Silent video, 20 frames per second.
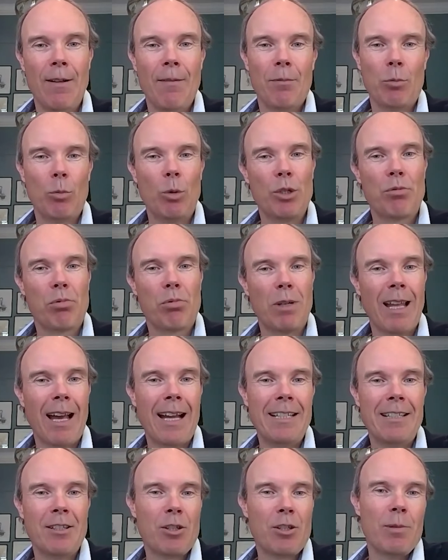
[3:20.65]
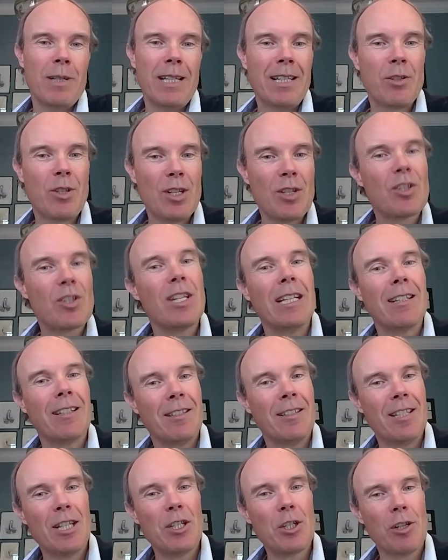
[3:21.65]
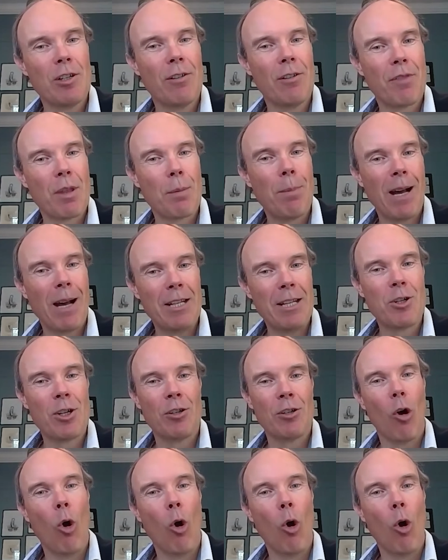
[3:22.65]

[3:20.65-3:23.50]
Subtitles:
was related to an existing condition of the patient